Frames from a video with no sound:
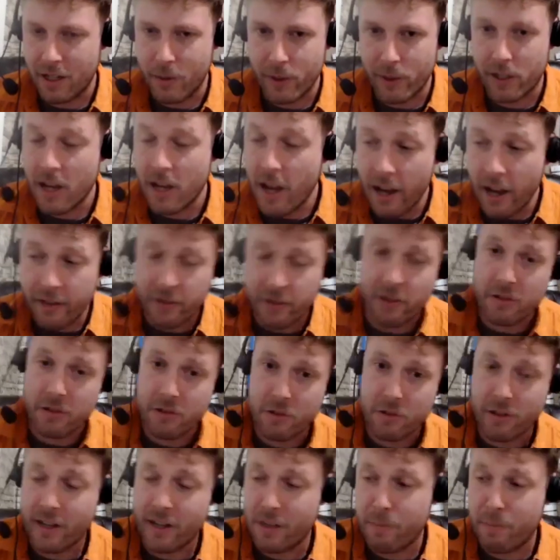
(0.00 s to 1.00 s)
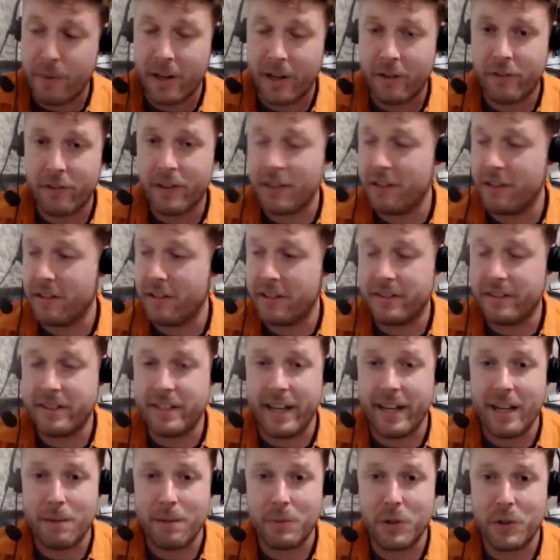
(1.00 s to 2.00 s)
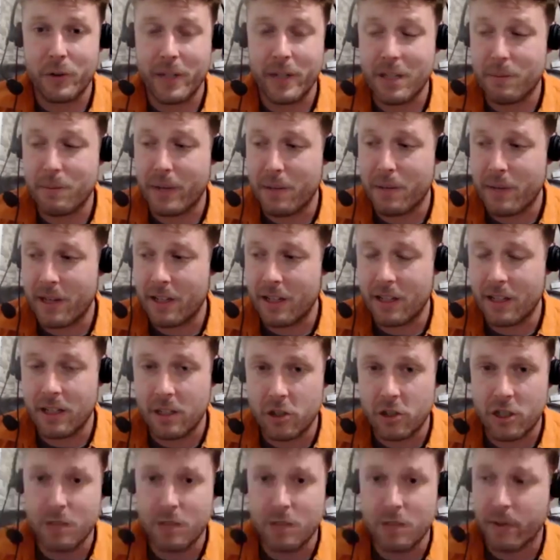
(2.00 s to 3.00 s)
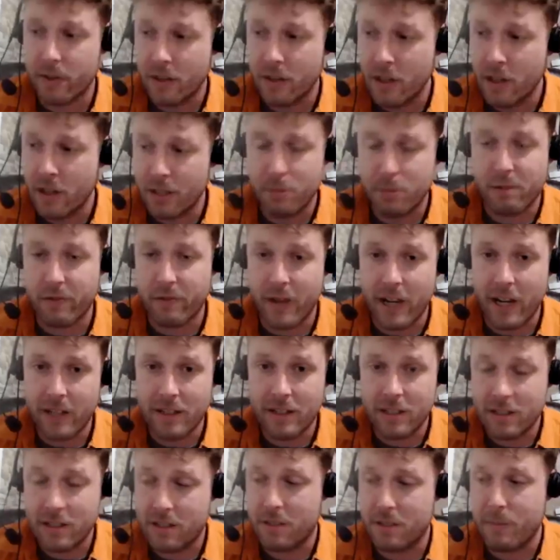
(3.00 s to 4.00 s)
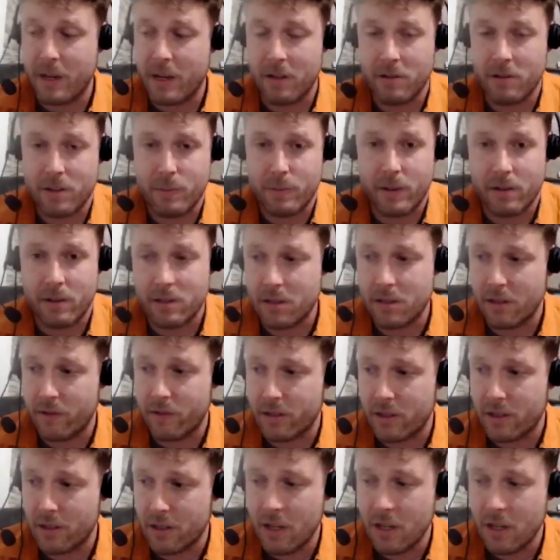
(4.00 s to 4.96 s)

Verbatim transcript: And they're also trying to benefit your damn grid by making it cheaper to provide these demand response services,